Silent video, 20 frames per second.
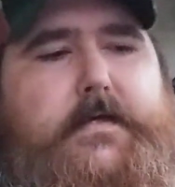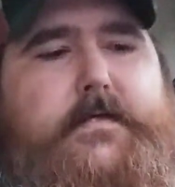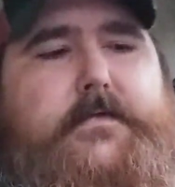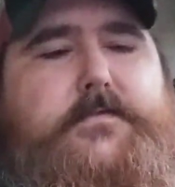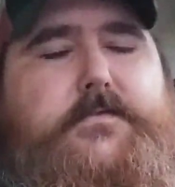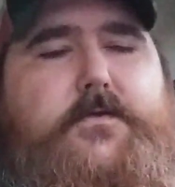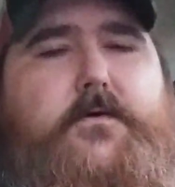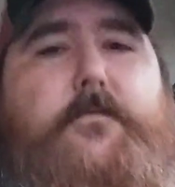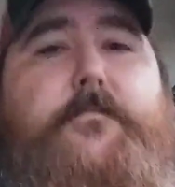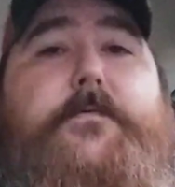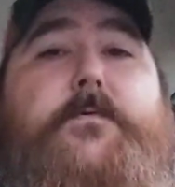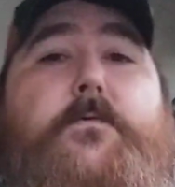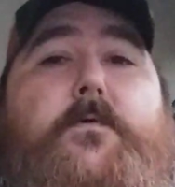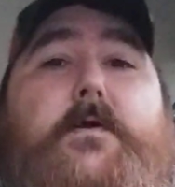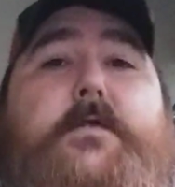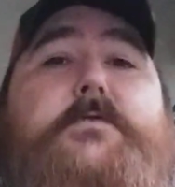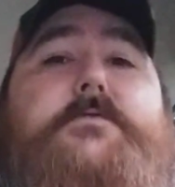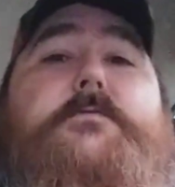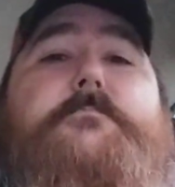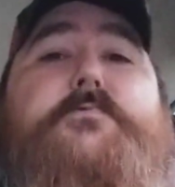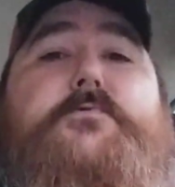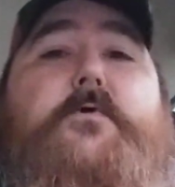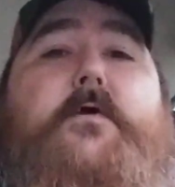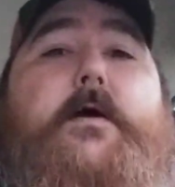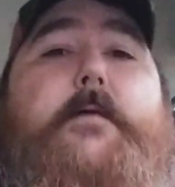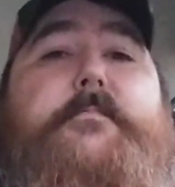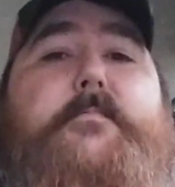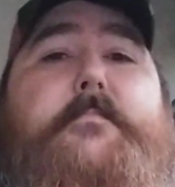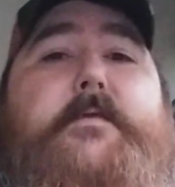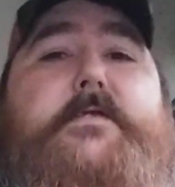So if you want to
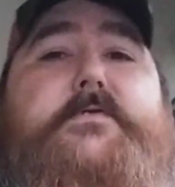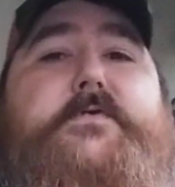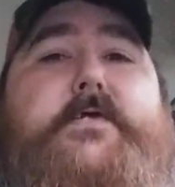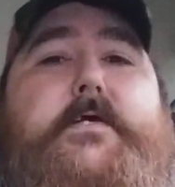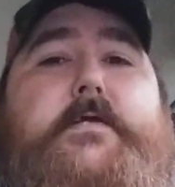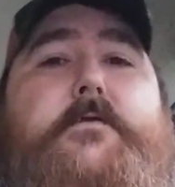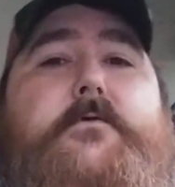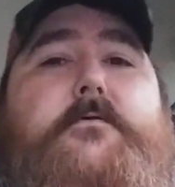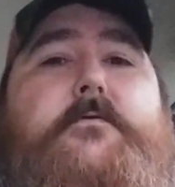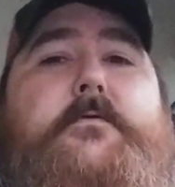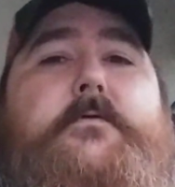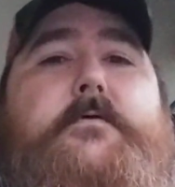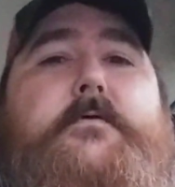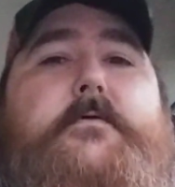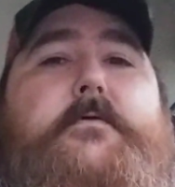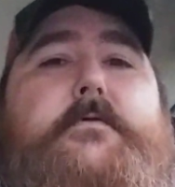subscribe to my channel,